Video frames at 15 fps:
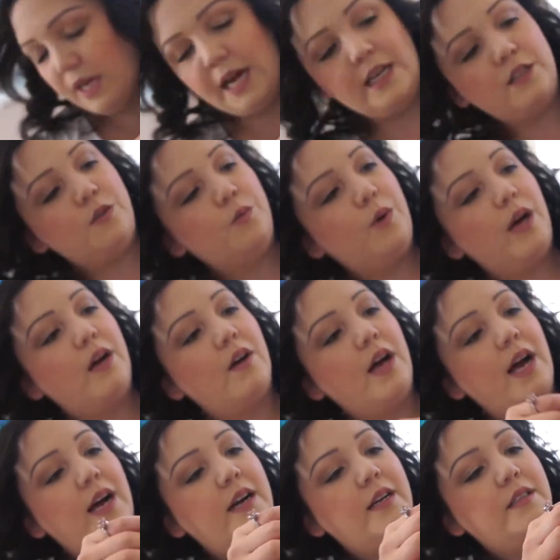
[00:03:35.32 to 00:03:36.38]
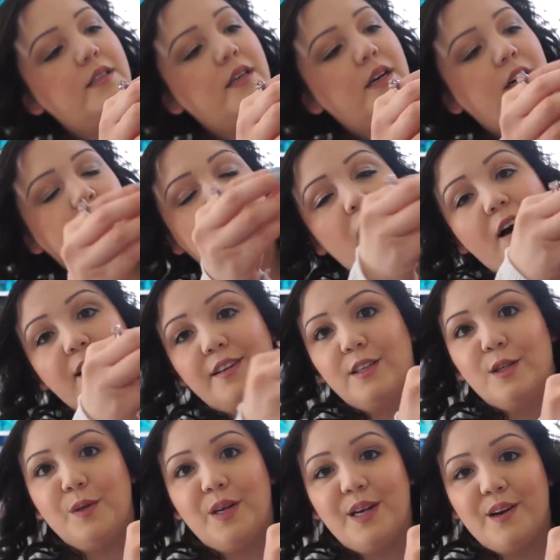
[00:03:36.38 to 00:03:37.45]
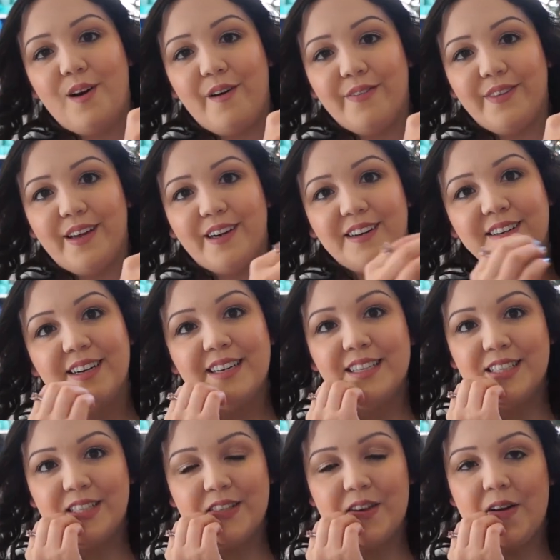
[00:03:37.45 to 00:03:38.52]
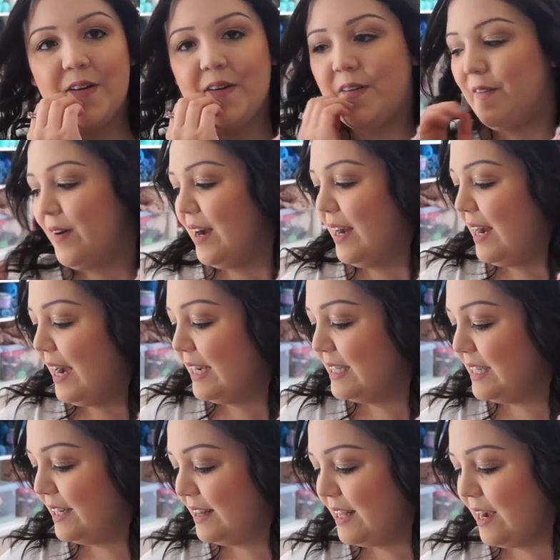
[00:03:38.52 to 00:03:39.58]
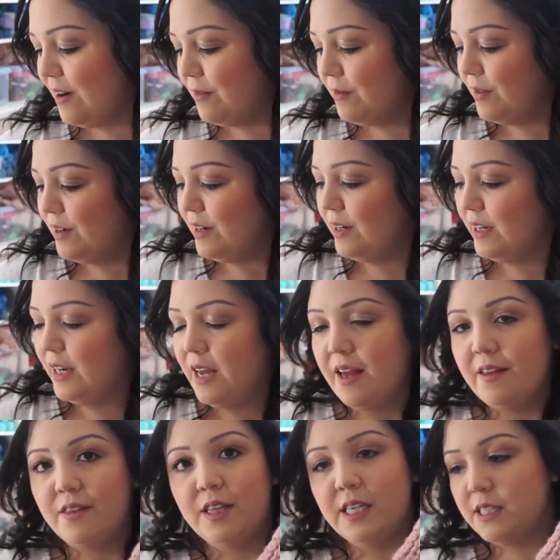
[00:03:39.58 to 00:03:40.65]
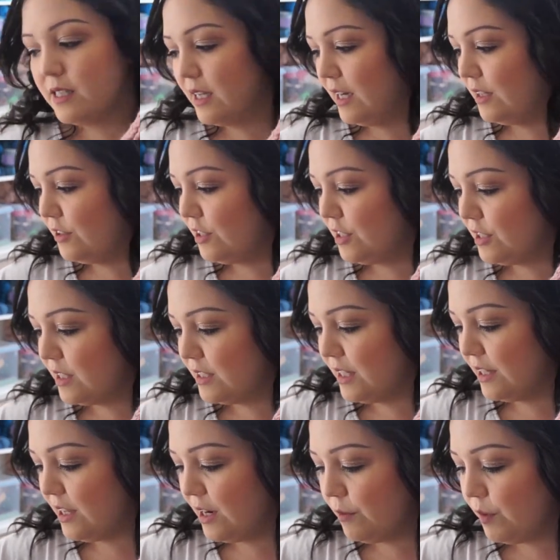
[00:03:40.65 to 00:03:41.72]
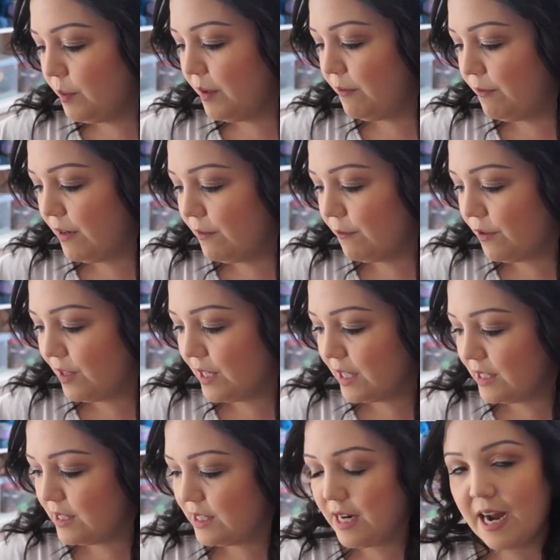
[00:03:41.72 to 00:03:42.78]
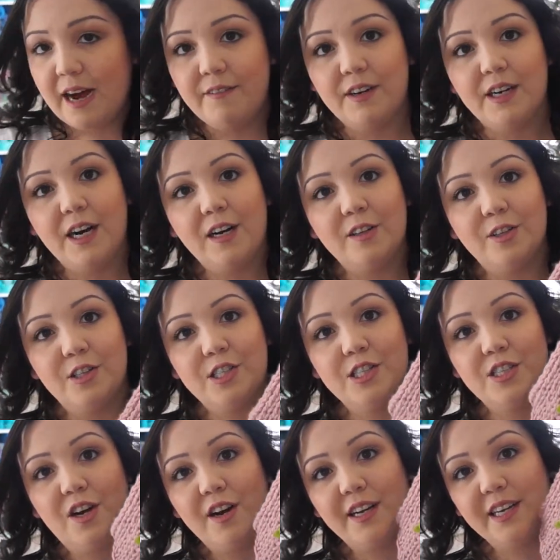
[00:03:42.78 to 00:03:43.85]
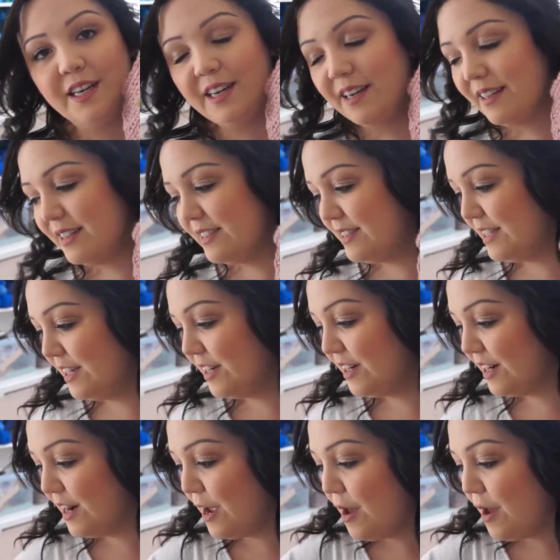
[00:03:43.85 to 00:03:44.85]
as well as uh, hot glued it on there. So I did that one. These colors, because I thought it would be fun for the kids to have a colored stocking this year.